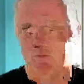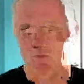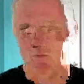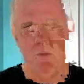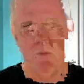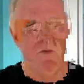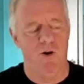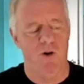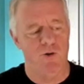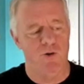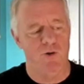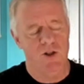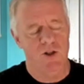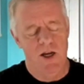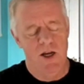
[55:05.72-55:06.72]

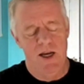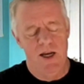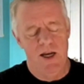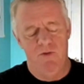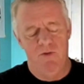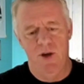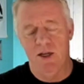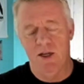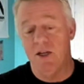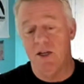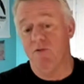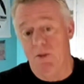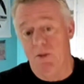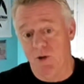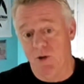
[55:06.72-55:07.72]
folks, if you had a
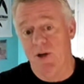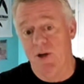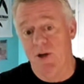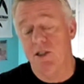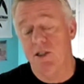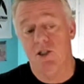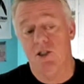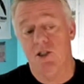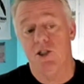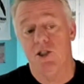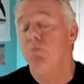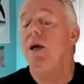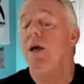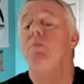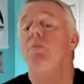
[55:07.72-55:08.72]
different immigration system,
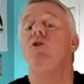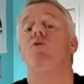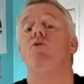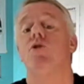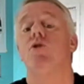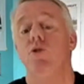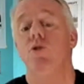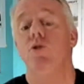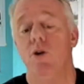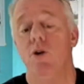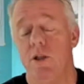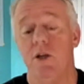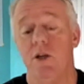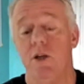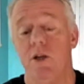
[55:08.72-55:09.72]
maybe you
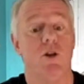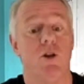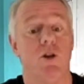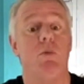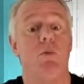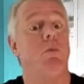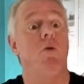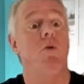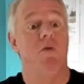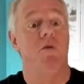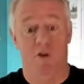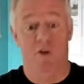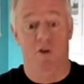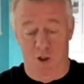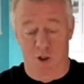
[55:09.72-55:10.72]
could. There's other people who have
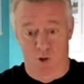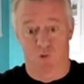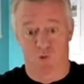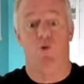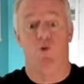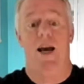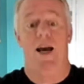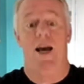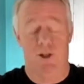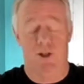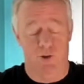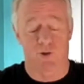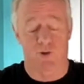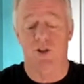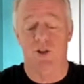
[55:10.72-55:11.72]
argued
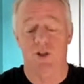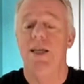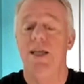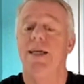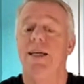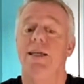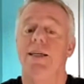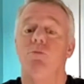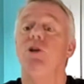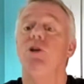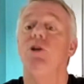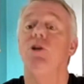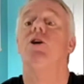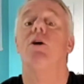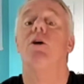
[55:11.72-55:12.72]
radicals, we
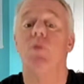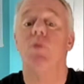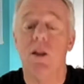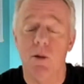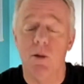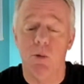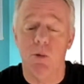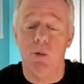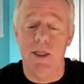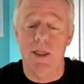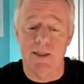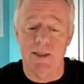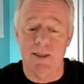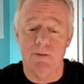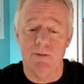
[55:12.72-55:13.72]
should get rid of the
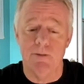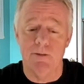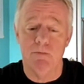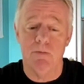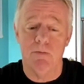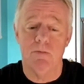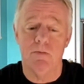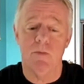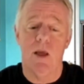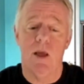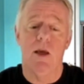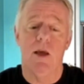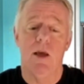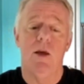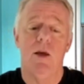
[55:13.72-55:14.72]
police.
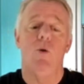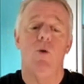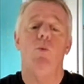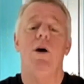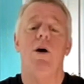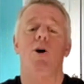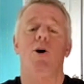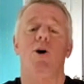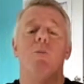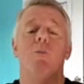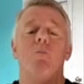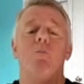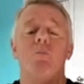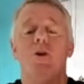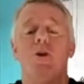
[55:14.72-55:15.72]
Well,
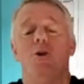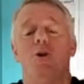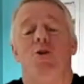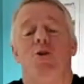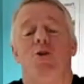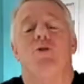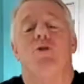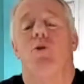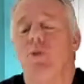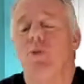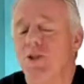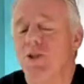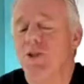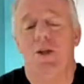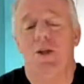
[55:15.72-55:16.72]
there's always
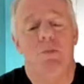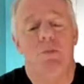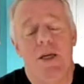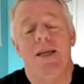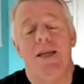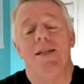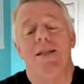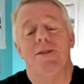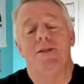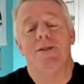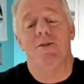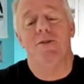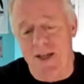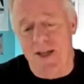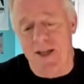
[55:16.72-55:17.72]
going to be
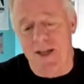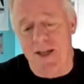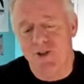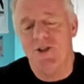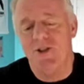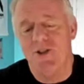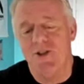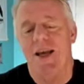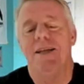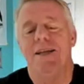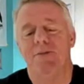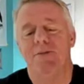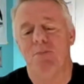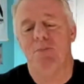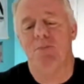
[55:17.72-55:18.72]
defense
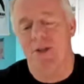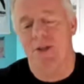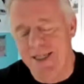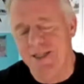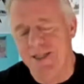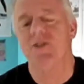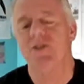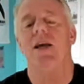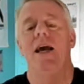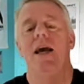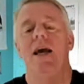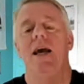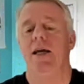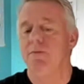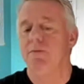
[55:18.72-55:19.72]
and police,
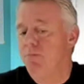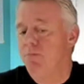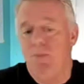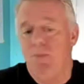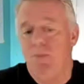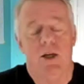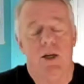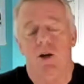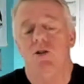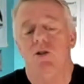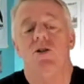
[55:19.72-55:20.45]
and because